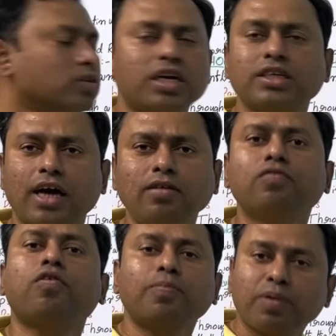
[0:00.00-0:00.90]
is the
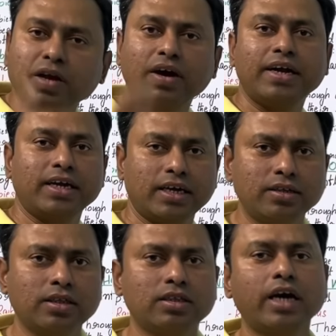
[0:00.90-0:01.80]
for
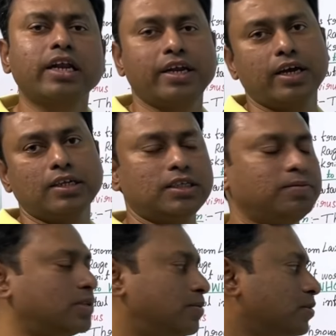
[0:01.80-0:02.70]
preventing the clinical
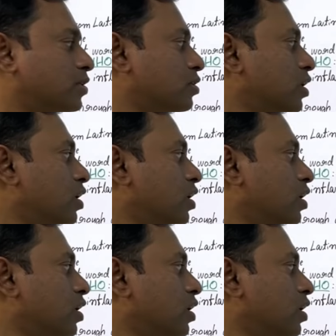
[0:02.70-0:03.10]
symptoms.